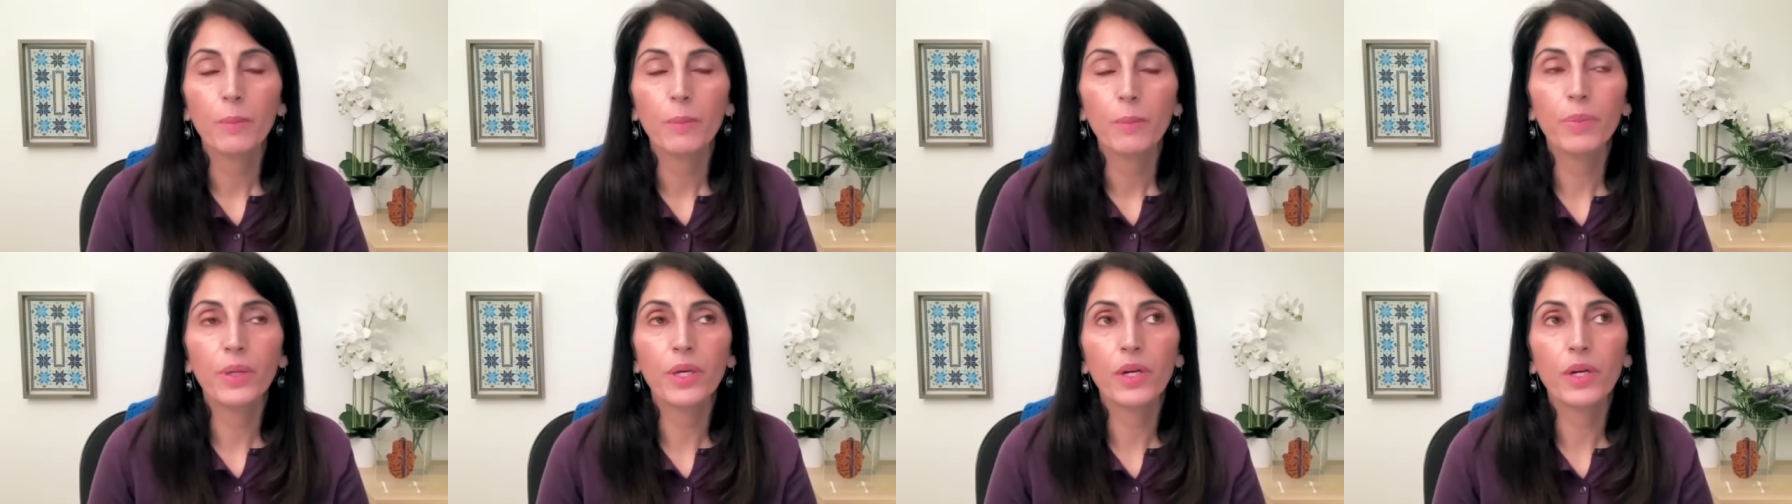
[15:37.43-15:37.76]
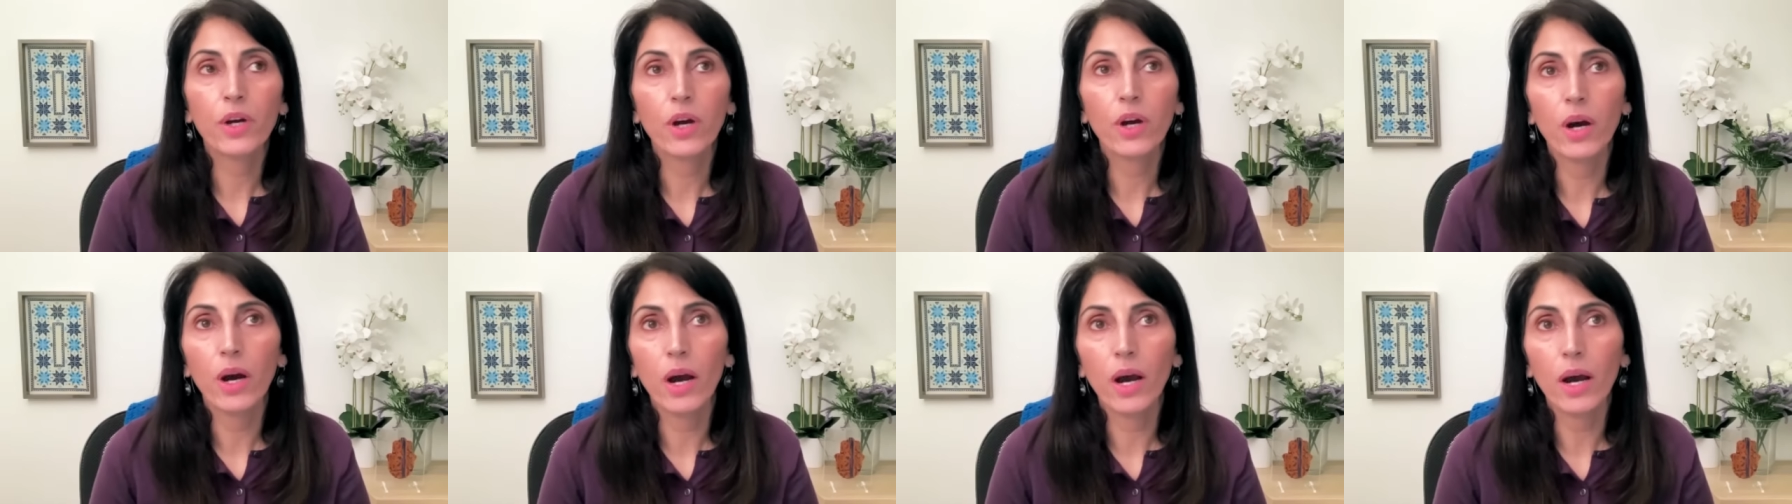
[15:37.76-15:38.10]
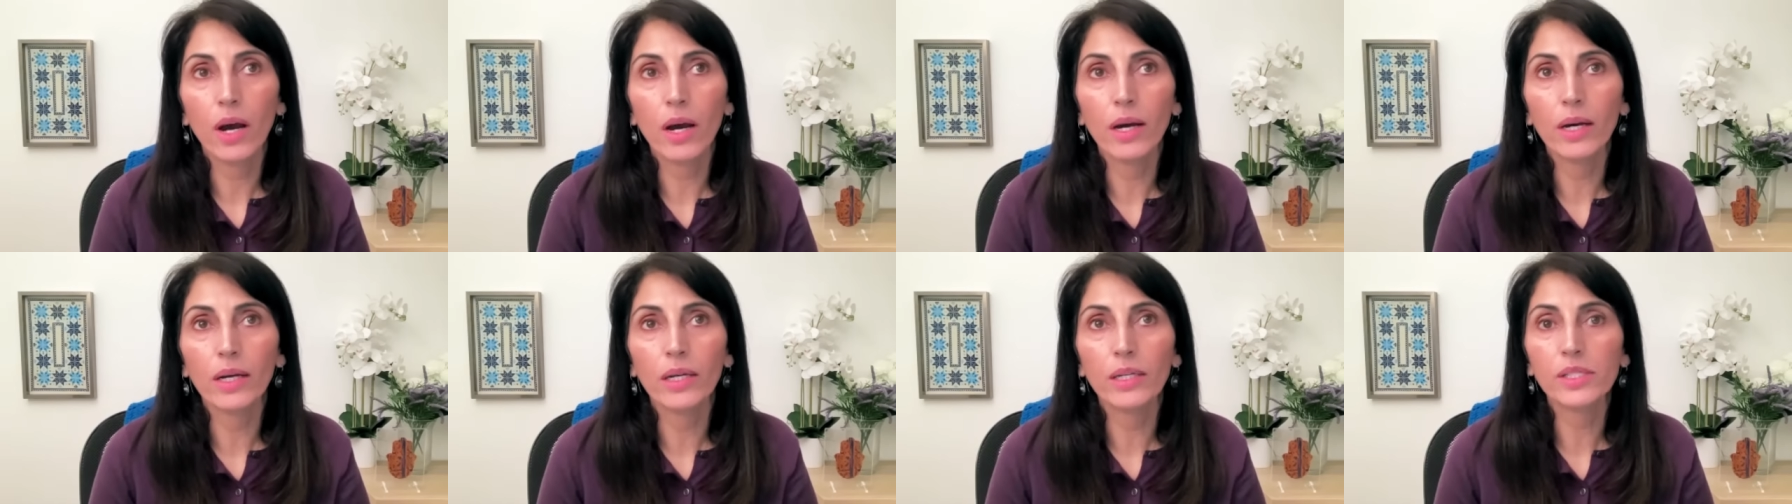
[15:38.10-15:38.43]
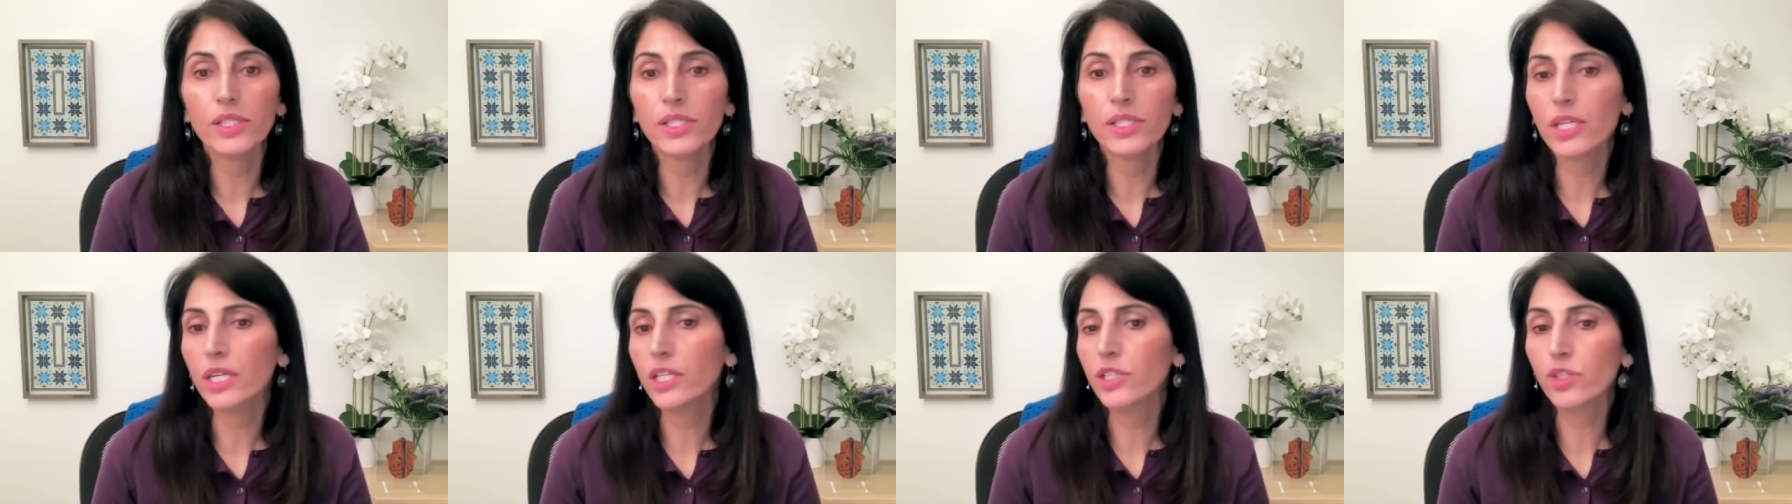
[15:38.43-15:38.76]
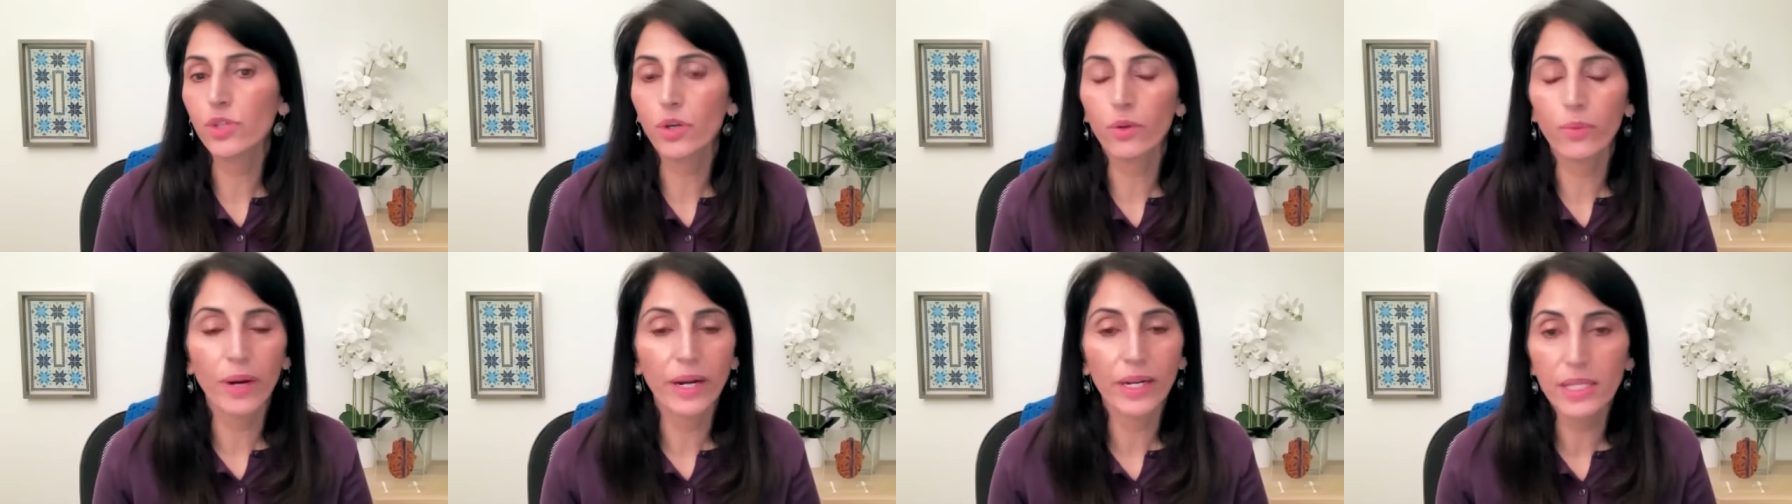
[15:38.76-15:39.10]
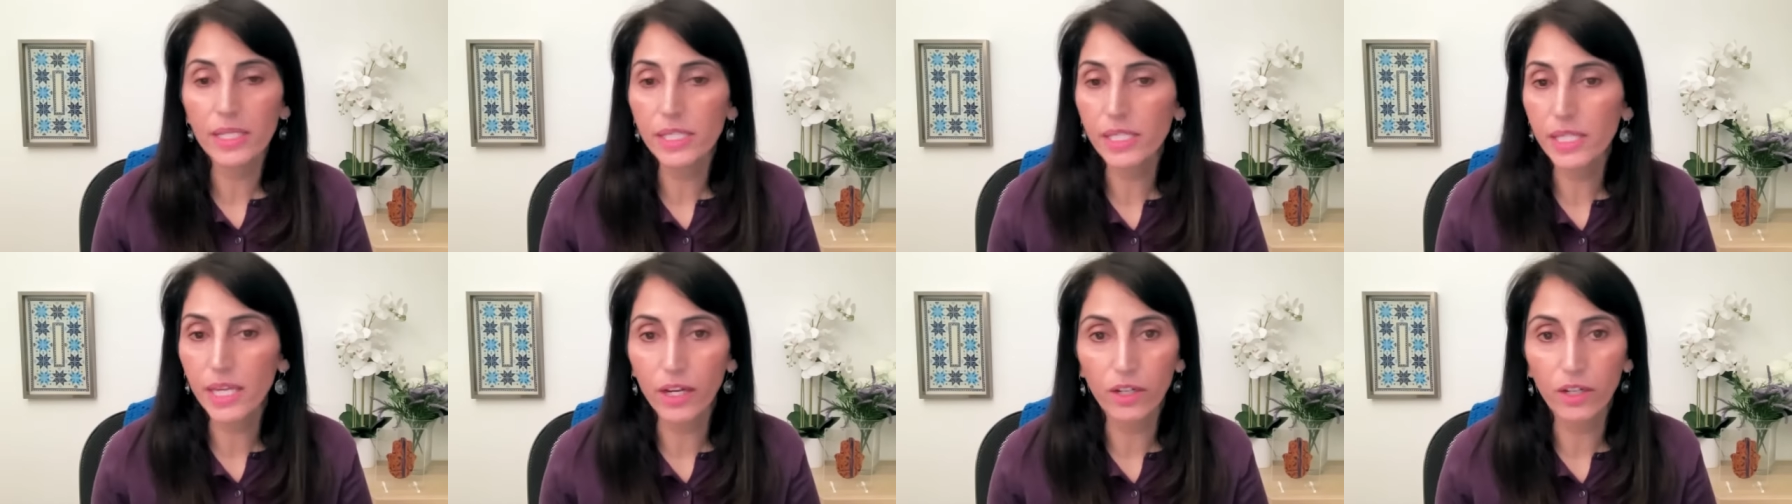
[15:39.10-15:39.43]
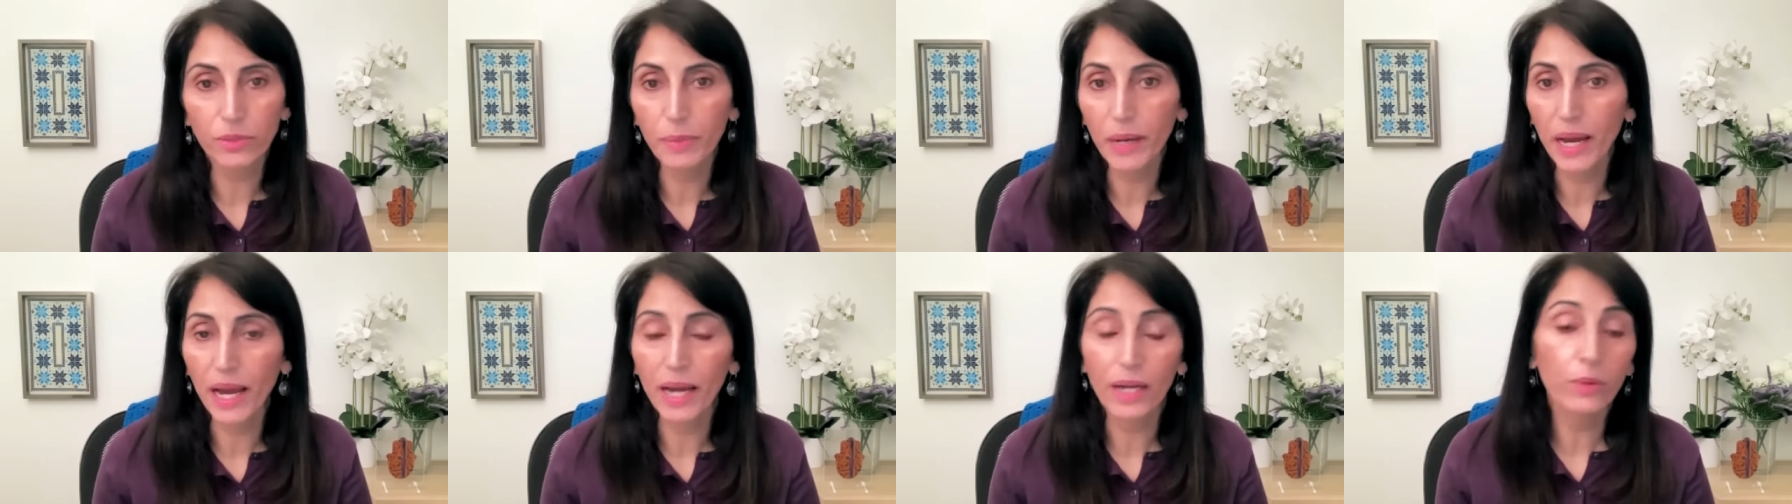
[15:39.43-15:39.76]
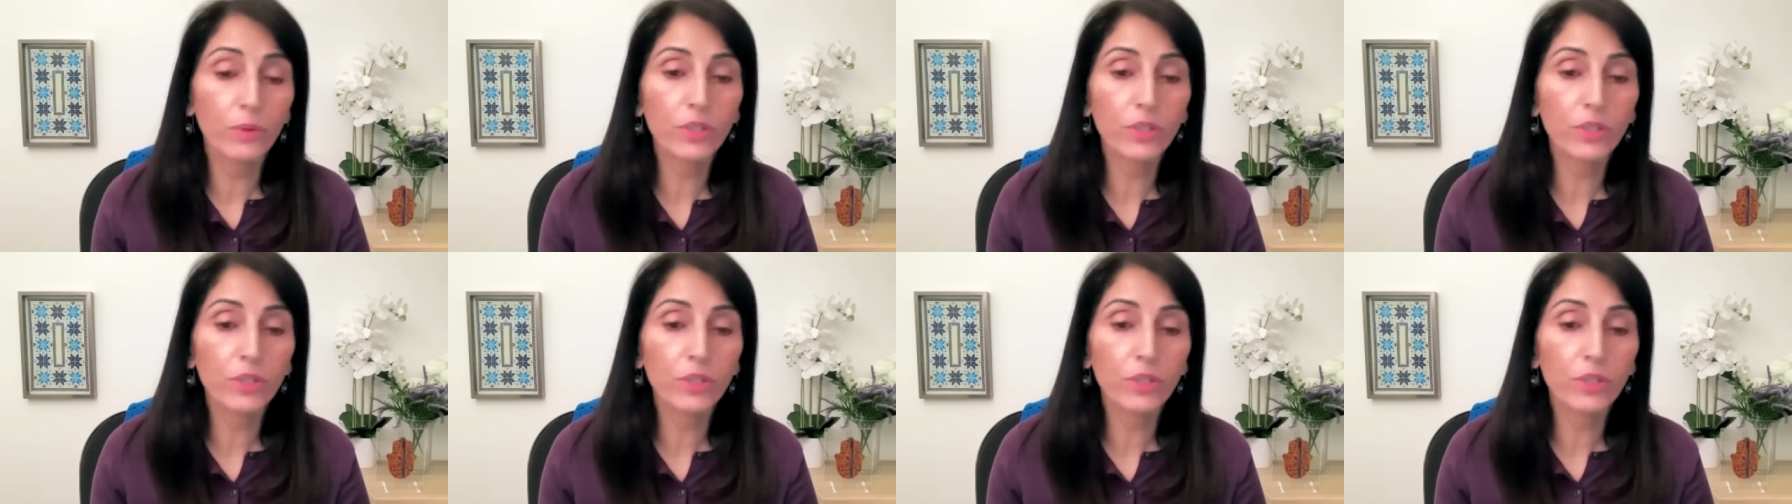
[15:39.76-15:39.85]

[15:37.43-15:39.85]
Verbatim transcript: because it's already scaled back,